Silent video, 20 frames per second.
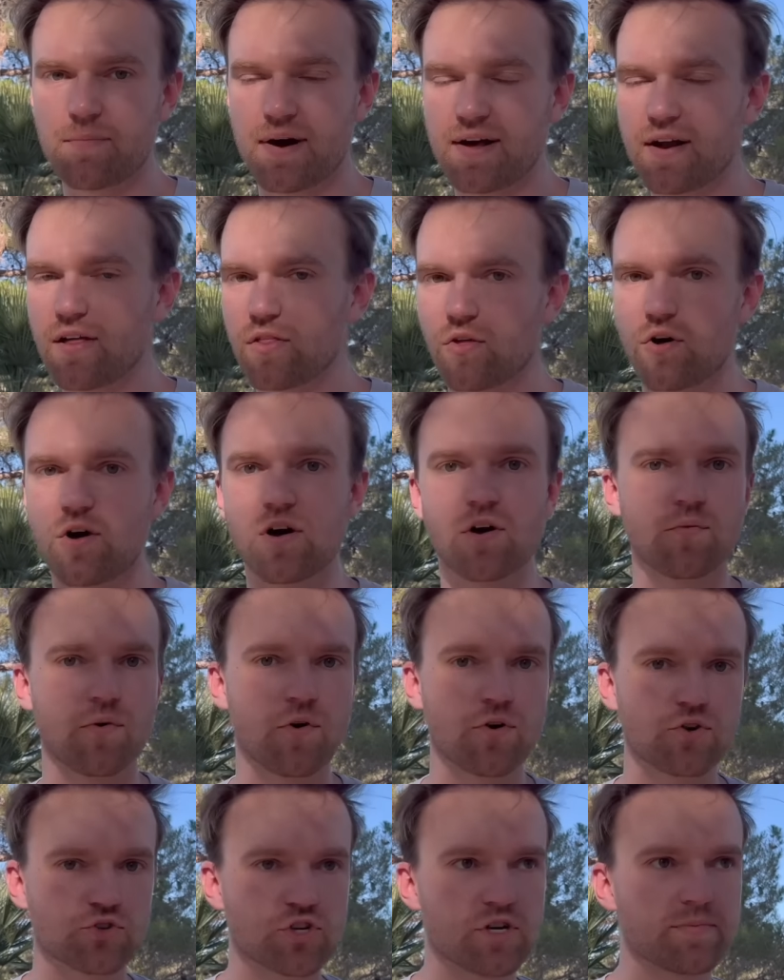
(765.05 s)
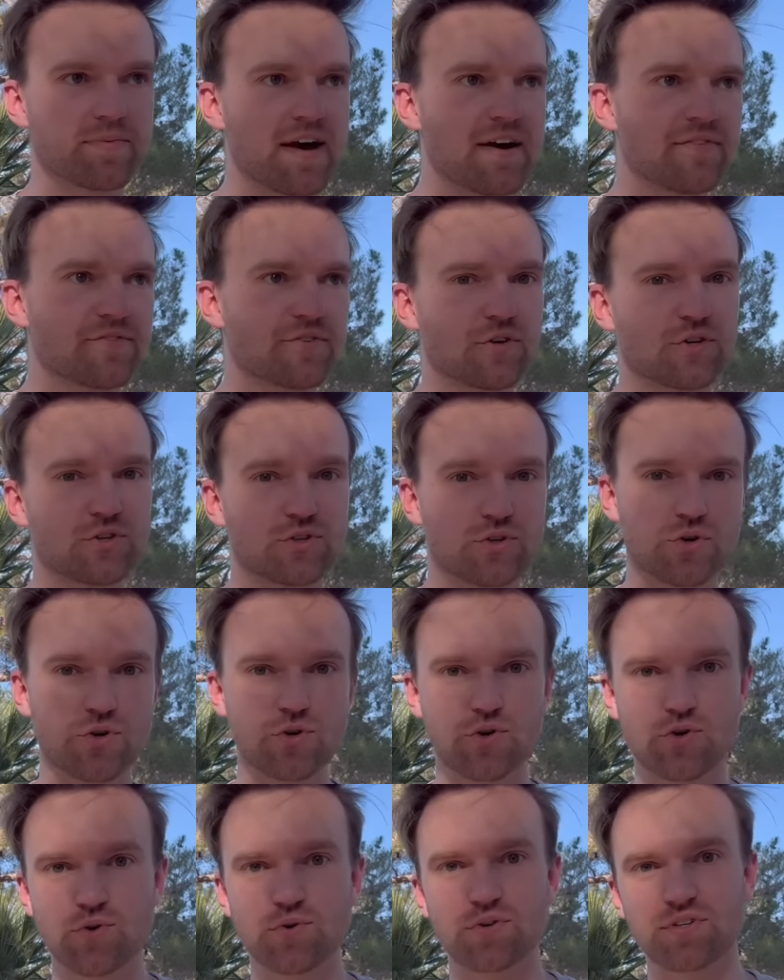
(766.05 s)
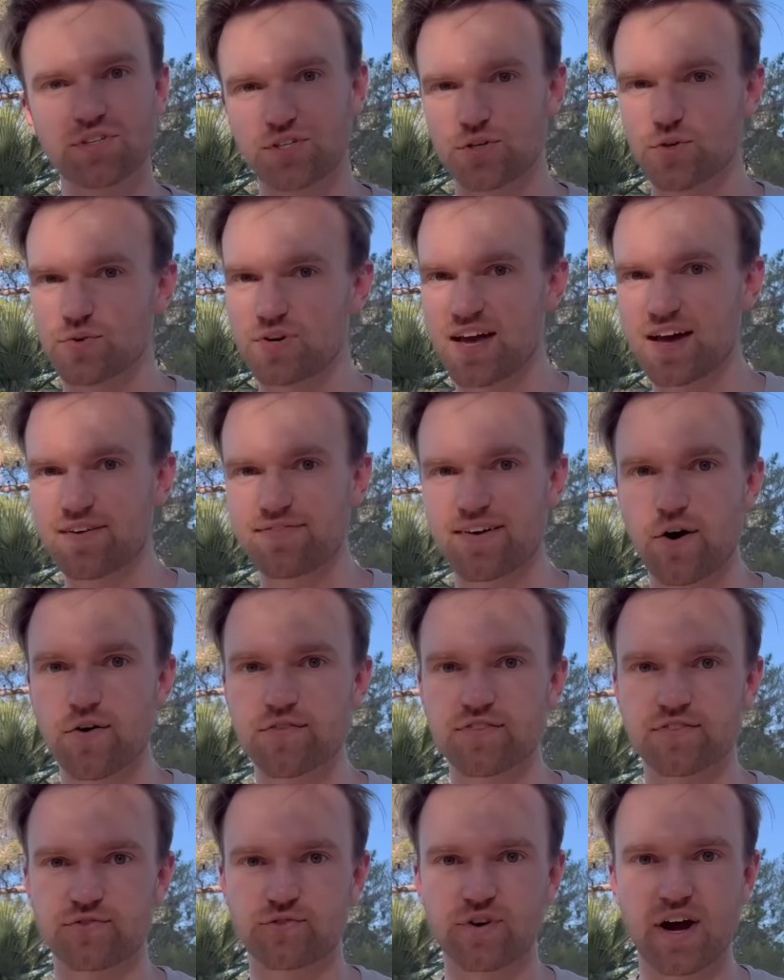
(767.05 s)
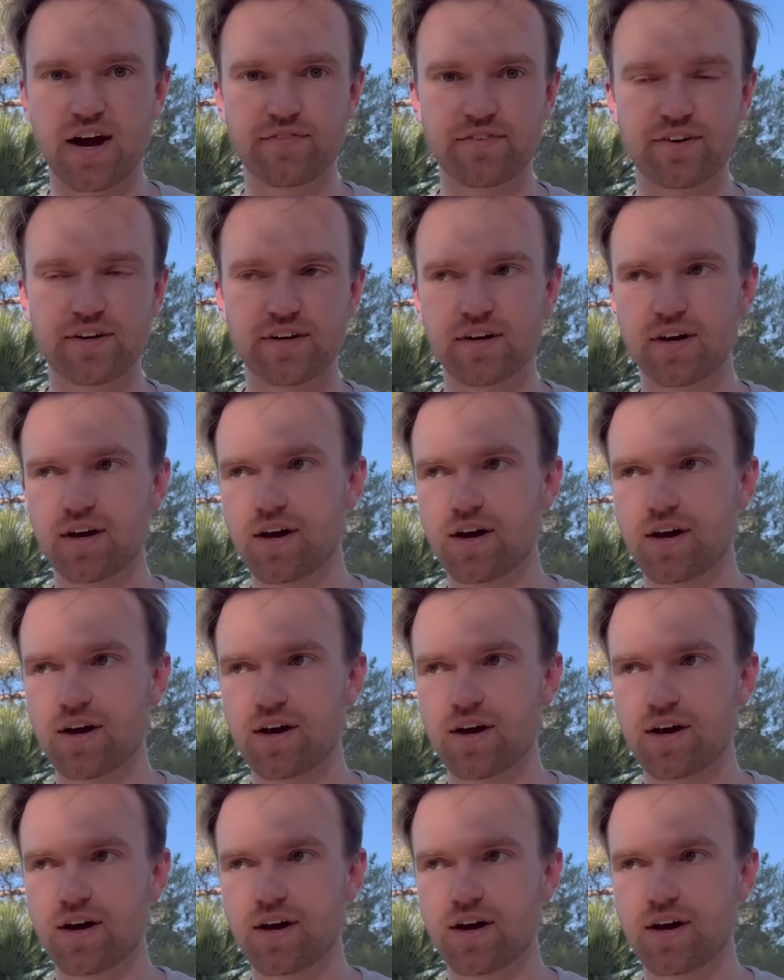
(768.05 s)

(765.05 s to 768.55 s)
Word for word: but on a long road trip after two, two and a half hours of driving,